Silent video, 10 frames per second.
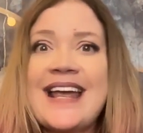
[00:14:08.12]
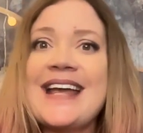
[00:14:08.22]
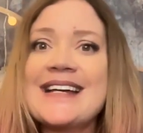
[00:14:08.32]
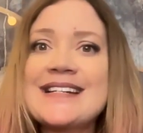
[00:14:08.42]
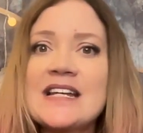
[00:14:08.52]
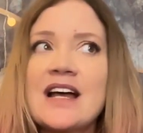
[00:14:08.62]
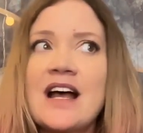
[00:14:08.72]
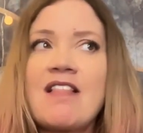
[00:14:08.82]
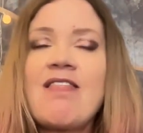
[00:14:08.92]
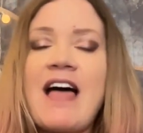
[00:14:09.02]
and
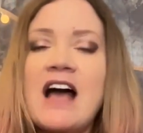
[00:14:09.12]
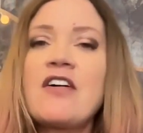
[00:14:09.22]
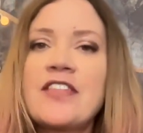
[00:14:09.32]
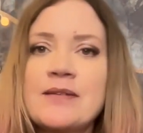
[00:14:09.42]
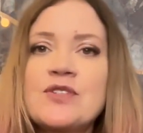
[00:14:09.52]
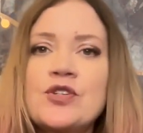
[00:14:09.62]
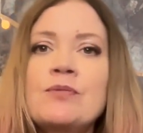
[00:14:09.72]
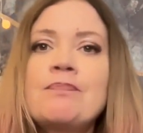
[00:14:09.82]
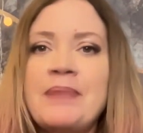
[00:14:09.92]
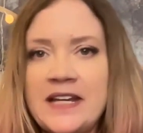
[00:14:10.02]
allow them
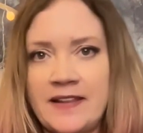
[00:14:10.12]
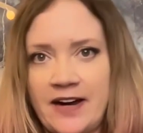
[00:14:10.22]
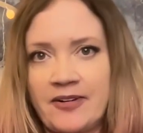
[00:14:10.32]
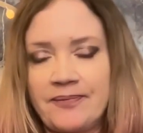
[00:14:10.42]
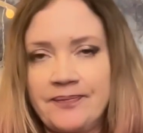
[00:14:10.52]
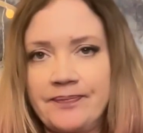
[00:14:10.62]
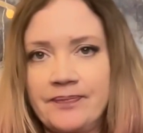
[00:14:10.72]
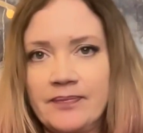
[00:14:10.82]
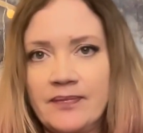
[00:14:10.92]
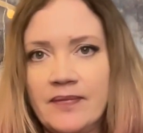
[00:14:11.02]
to be there.
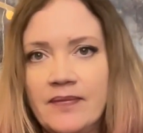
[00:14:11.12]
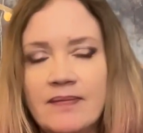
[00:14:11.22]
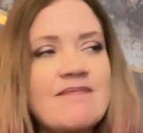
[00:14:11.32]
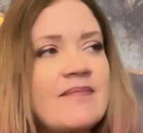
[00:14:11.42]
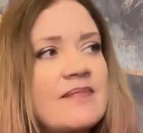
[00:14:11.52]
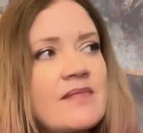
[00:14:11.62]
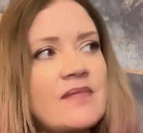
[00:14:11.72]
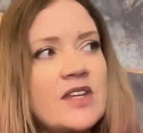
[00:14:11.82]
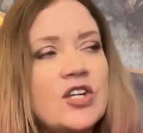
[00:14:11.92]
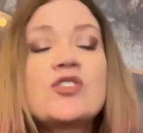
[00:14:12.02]

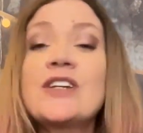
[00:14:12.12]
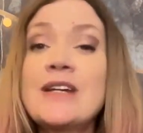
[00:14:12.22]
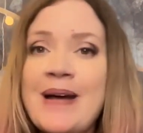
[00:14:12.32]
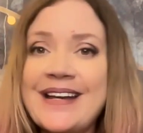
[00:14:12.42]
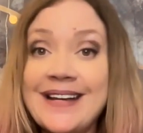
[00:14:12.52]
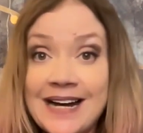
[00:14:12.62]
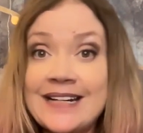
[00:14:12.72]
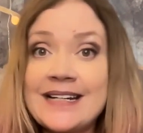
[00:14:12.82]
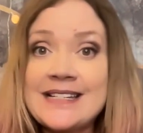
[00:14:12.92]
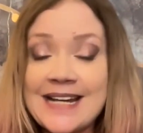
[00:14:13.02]
Usually about
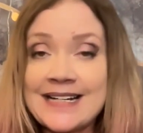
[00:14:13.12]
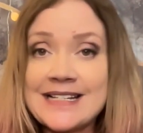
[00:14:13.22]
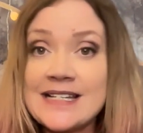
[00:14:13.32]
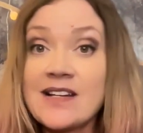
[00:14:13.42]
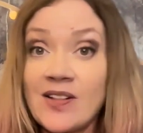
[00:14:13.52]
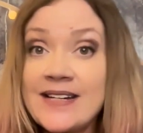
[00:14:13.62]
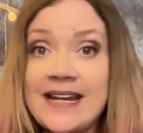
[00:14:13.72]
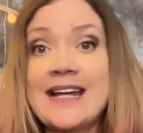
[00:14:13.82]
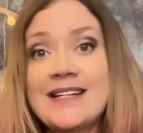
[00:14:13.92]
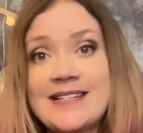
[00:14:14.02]
90 seconds is all it
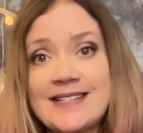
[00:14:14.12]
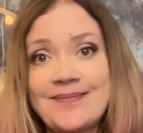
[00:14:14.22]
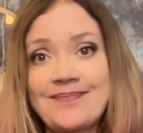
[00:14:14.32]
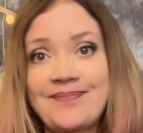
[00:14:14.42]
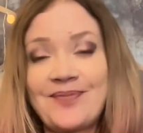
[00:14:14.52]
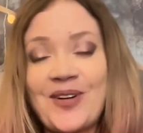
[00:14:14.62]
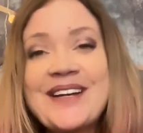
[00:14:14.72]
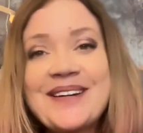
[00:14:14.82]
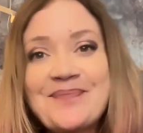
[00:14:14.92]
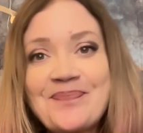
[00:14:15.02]
takes,
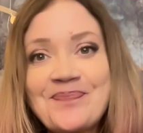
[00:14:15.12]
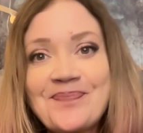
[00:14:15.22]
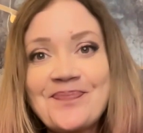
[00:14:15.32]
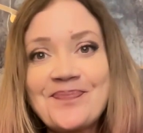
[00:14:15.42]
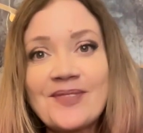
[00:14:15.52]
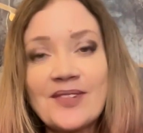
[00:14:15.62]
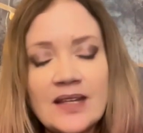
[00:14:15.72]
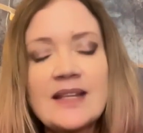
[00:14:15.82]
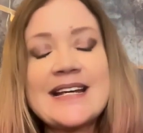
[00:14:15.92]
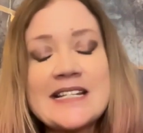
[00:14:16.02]
right?
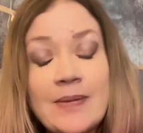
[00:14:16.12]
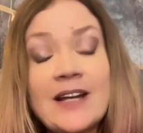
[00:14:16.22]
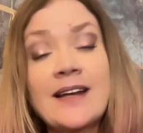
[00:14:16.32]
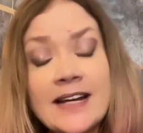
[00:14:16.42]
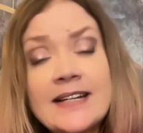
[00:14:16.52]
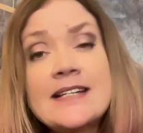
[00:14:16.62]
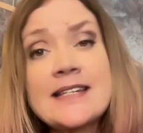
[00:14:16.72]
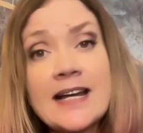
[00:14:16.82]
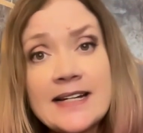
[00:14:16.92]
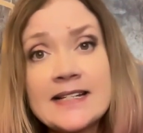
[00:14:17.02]
It takes about 90
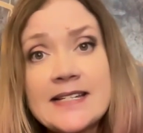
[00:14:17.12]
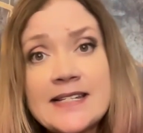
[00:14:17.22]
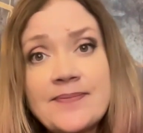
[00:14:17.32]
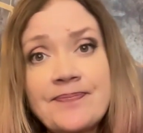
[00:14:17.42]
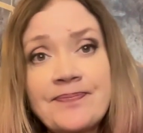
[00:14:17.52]
seconds.